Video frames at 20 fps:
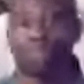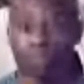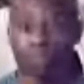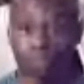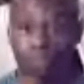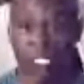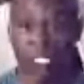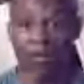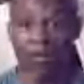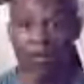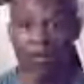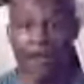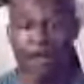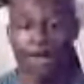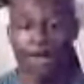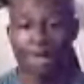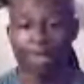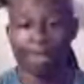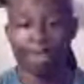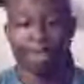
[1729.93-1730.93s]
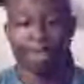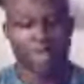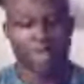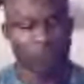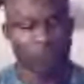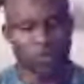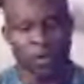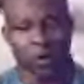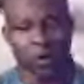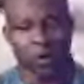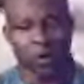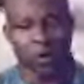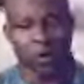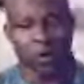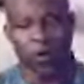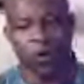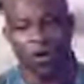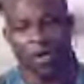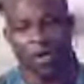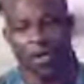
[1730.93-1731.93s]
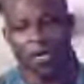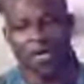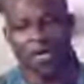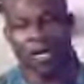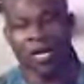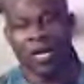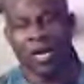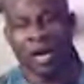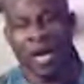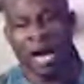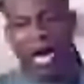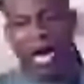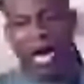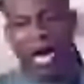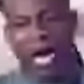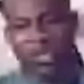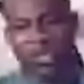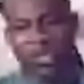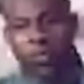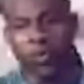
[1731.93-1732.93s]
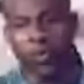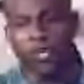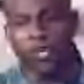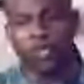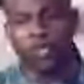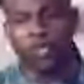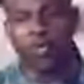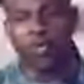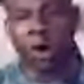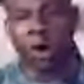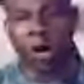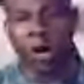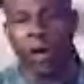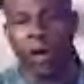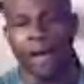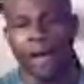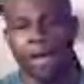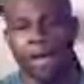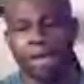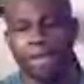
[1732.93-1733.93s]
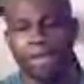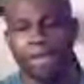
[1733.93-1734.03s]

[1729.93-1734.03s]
All right? So I just wanted to